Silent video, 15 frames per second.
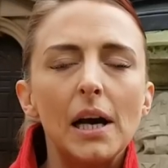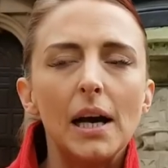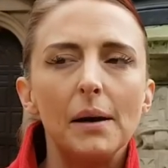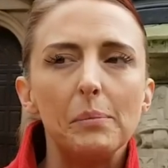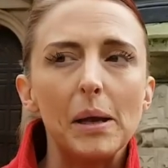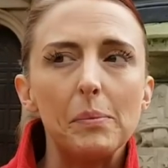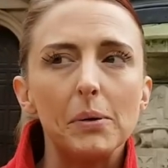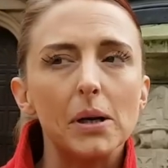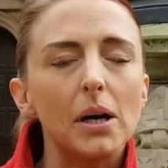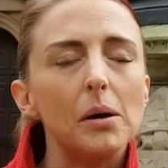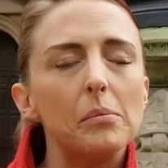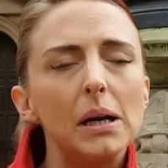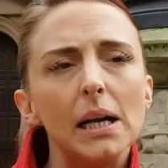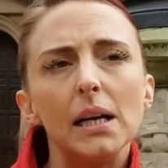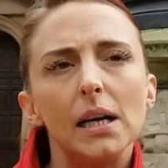And people are
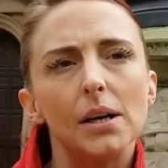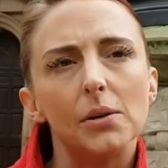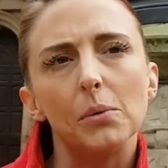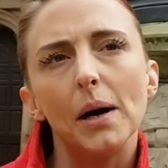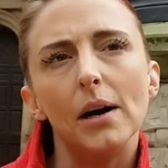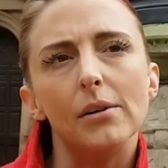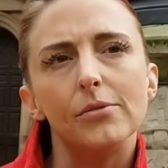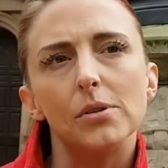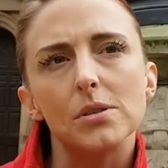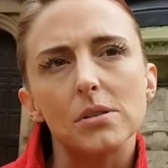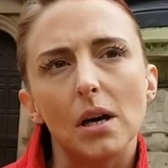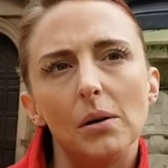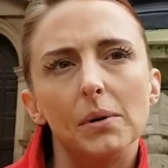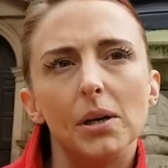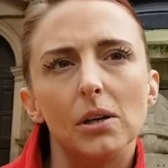completely unaware of what's
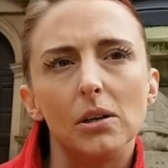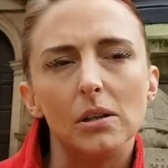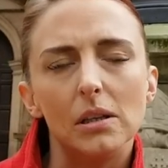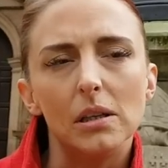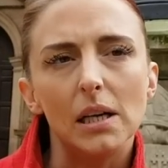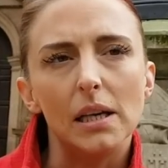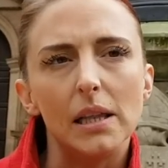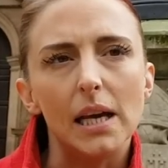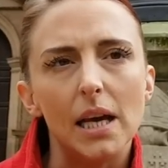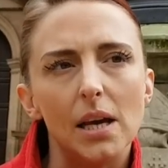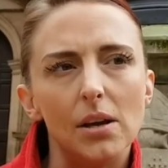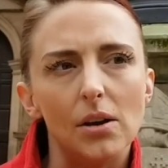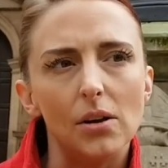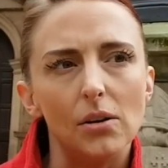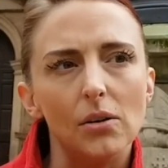going on in the
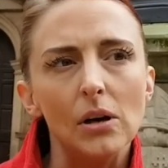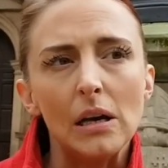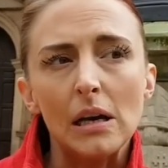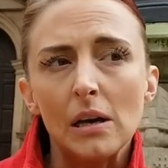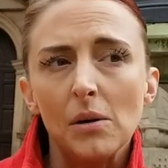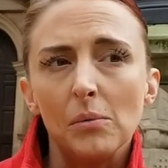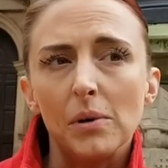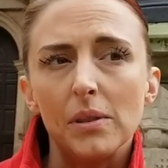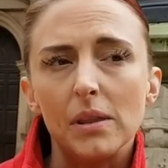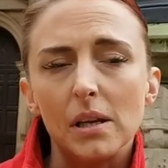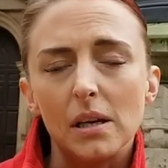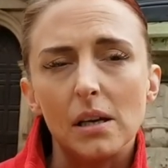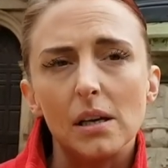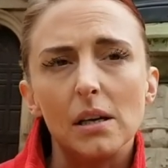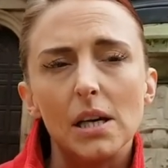EU with
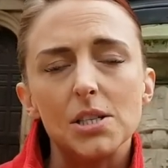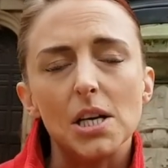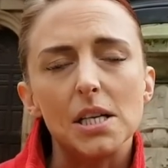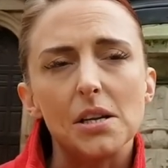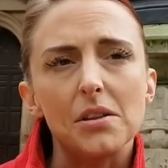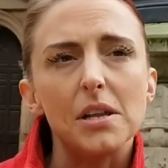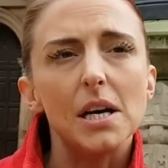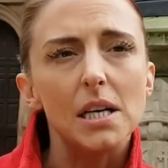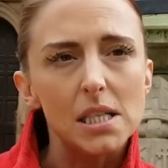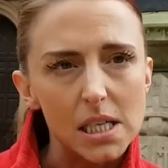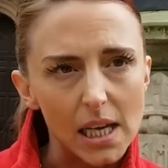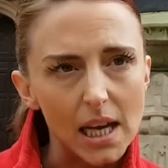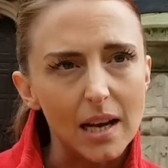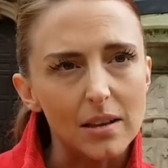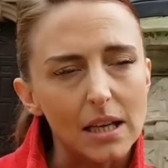the Agenda
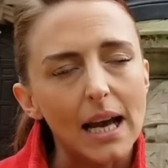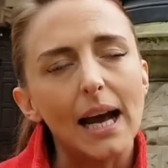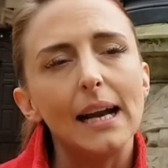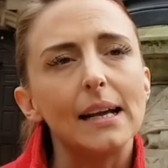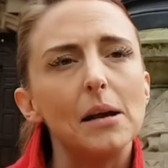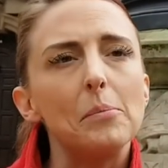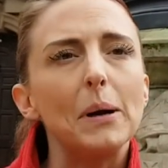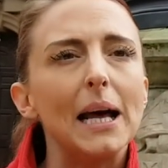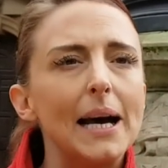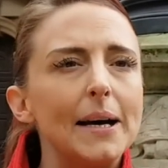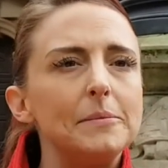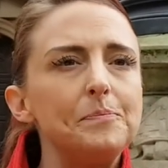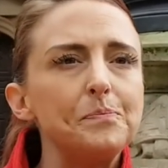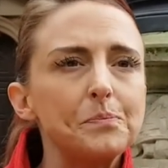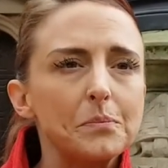30 and the Caligy
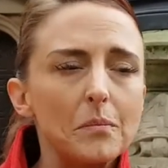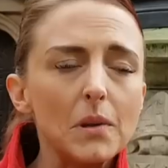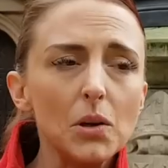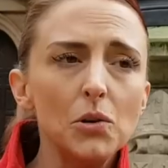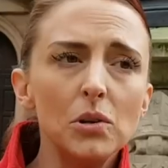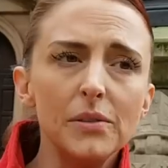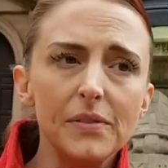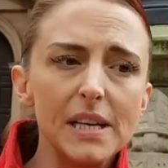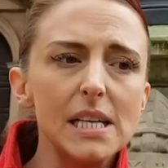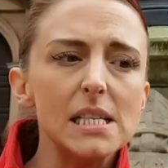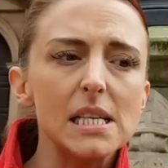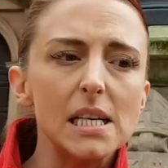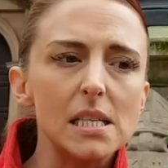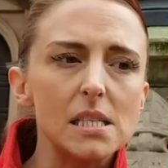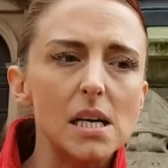Plan, all of these
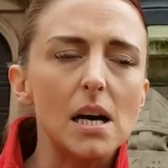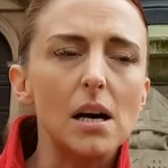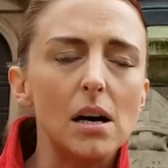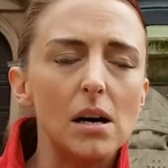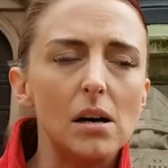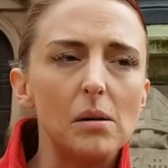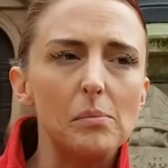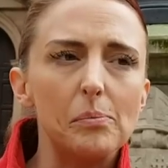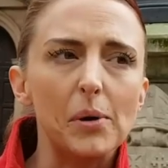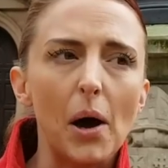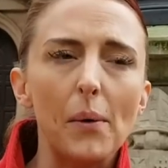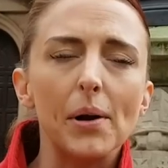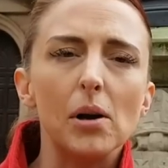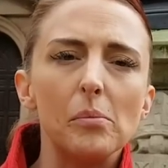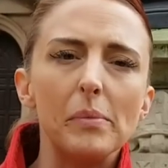things that are
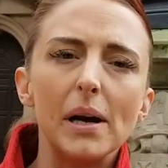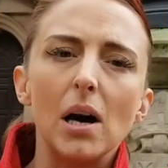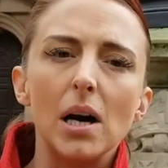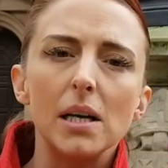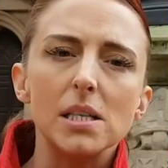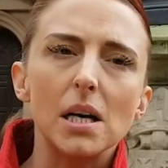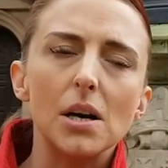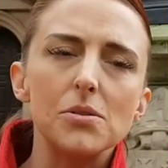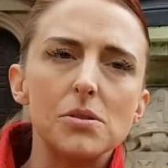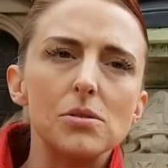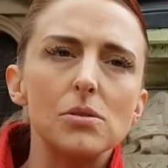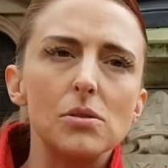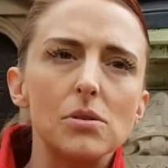going on behind closed doors.